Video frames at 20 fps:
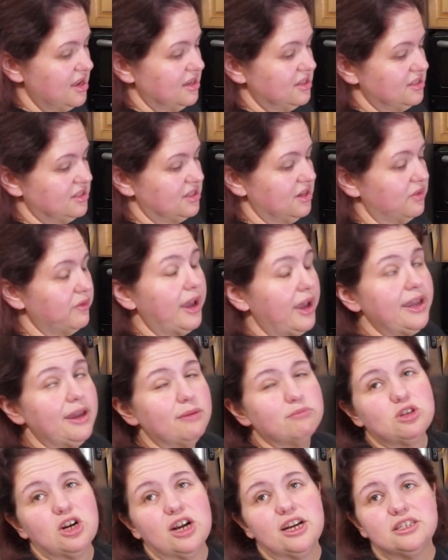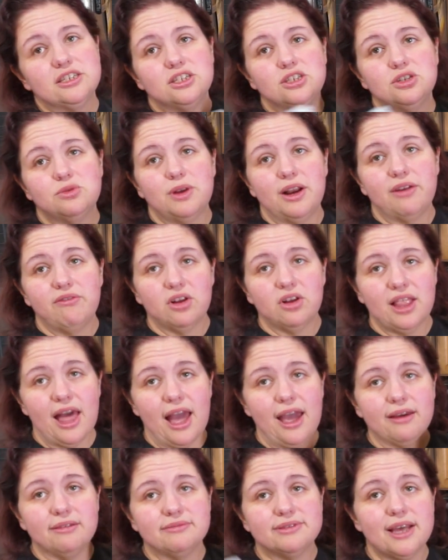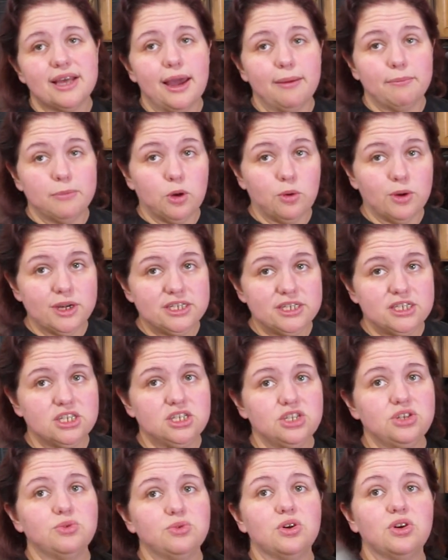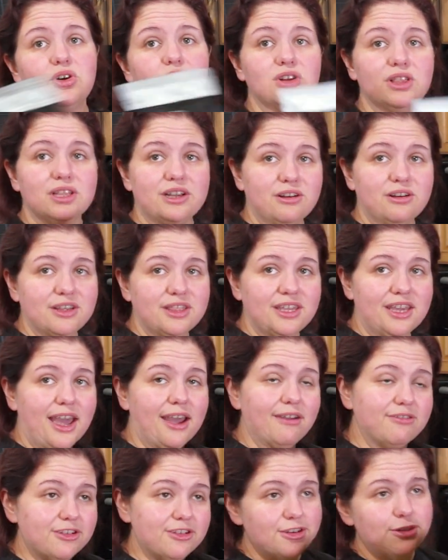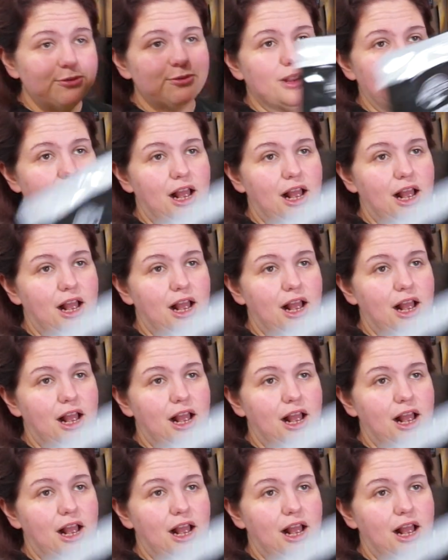So I am trying to do whatever lives I'm going to do earlier in the afternoon,